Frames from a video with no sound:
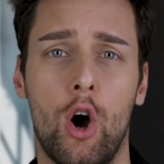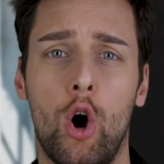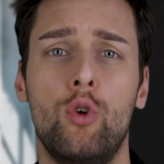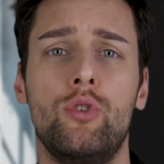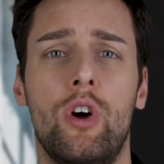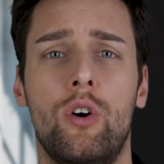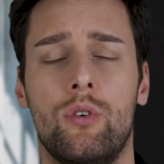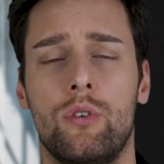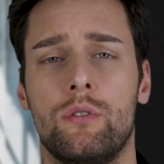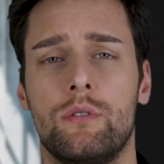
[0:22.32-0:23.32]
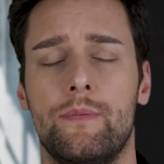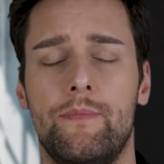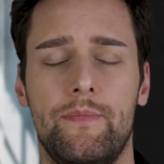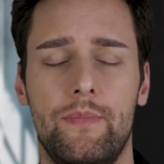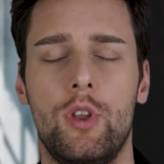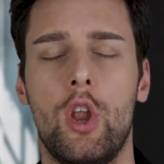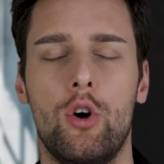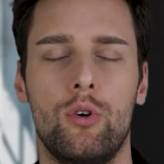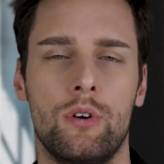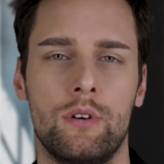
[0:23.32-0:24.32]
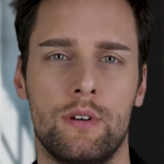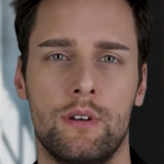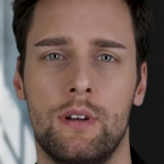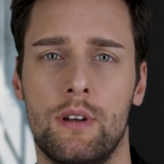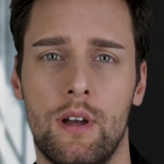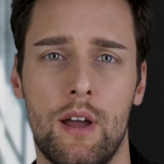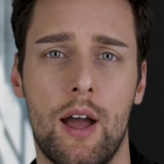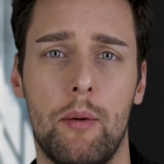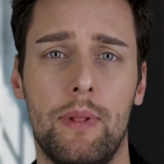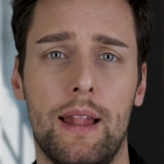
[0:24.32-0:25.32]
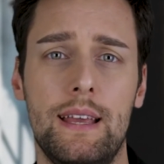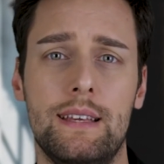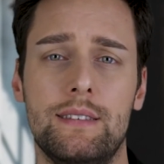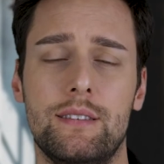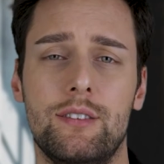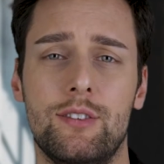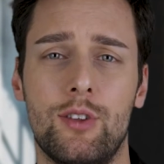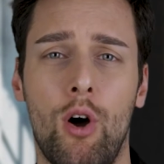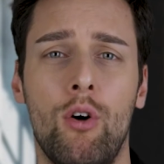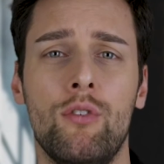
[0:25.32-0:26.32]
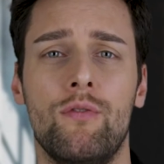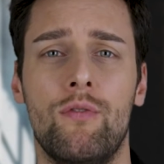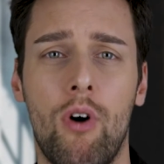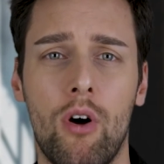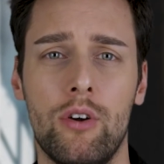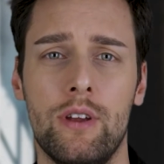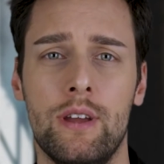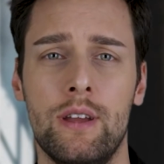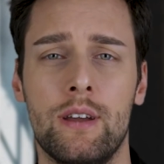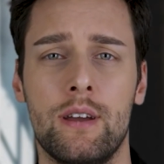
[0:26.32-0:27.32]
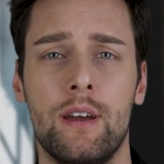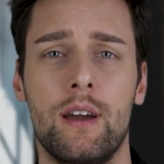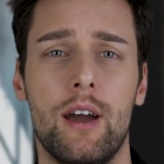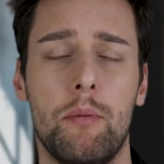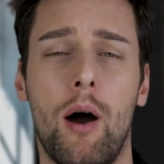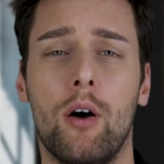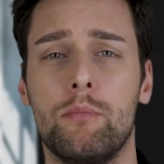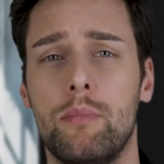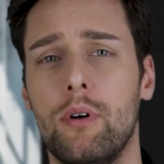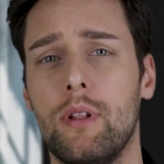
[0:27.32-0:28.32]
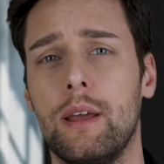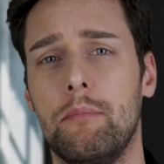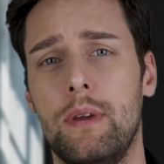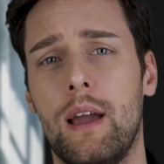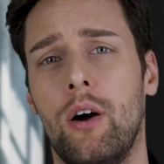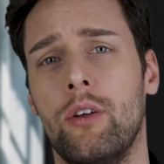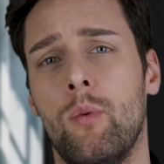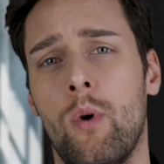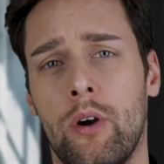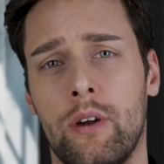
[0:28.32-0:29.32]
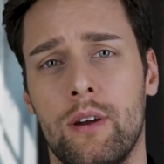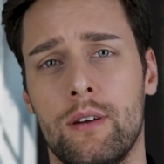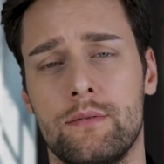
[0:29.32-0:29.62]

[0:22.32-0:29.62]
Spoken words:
Oh no, no. Please don't worry about pulling me out of work.